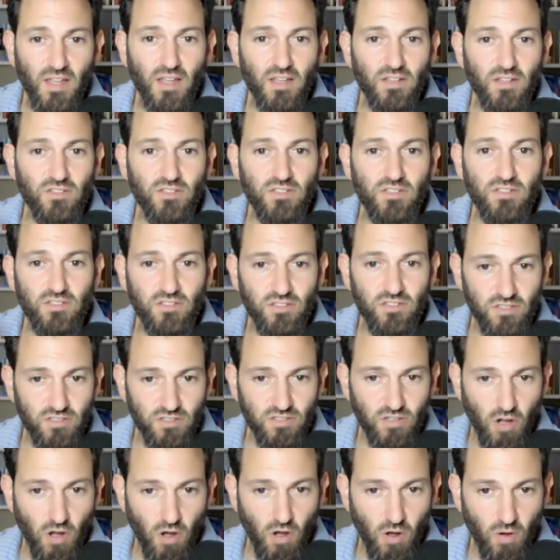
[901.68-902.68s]
And that
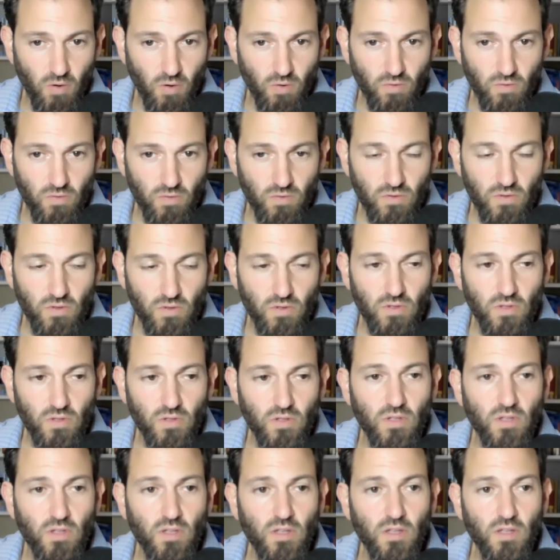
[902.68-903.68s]
takes time.
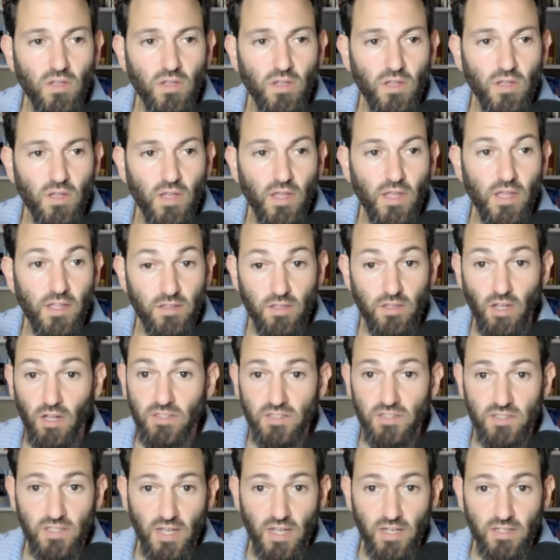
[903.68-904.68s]
It
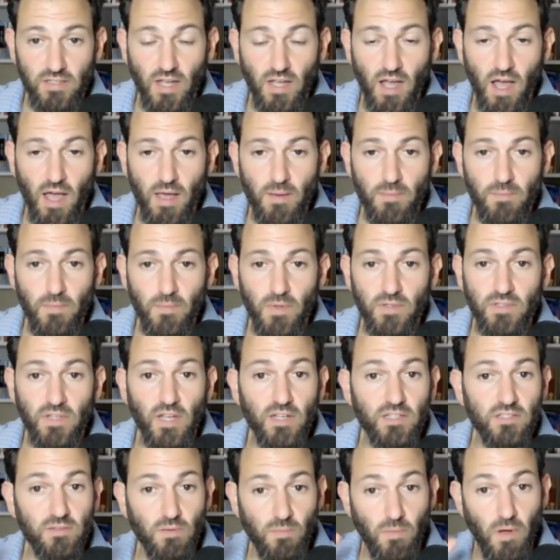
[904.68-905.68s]
does take time. It
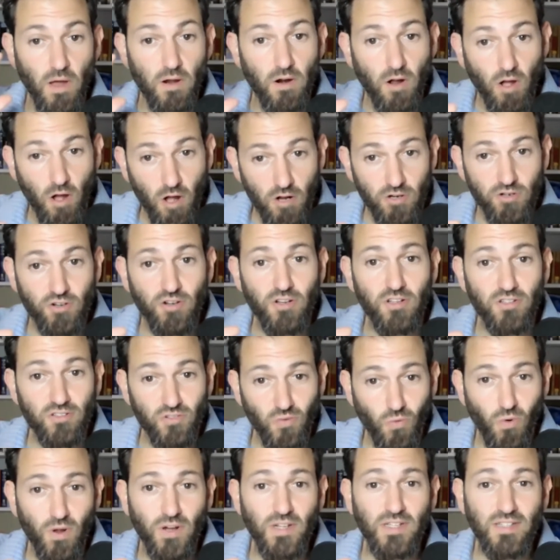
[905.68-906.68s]
takes about
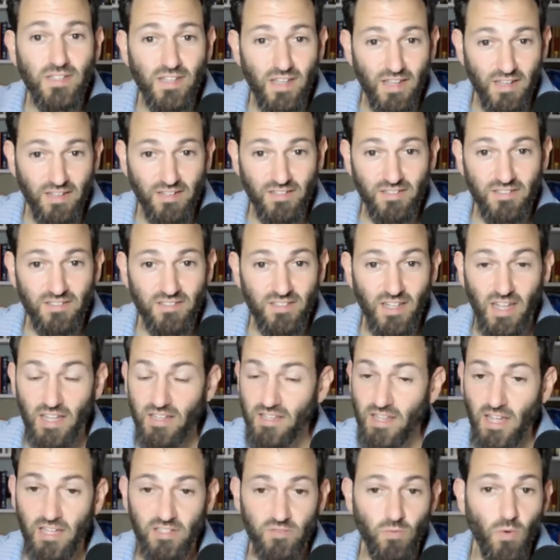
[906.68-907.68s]
120 days.
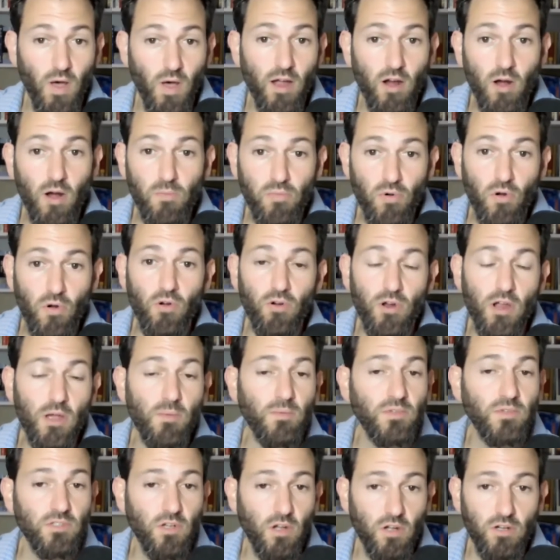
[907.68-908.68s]
And that's why our
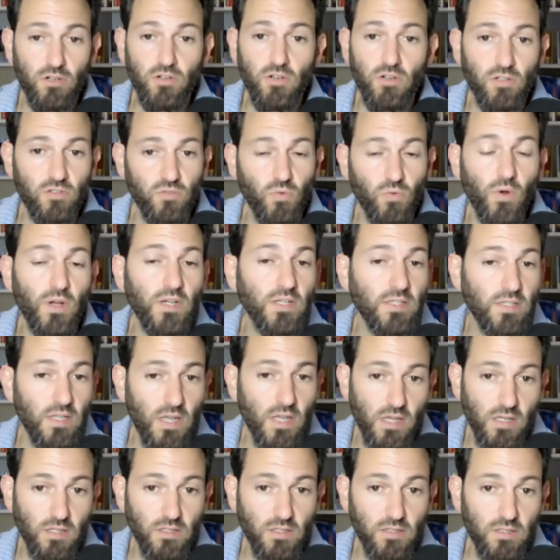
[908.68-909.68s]
program is 120
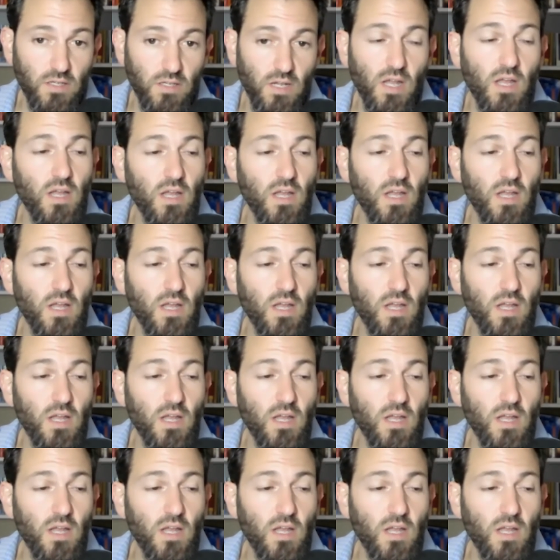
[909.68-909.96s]
days.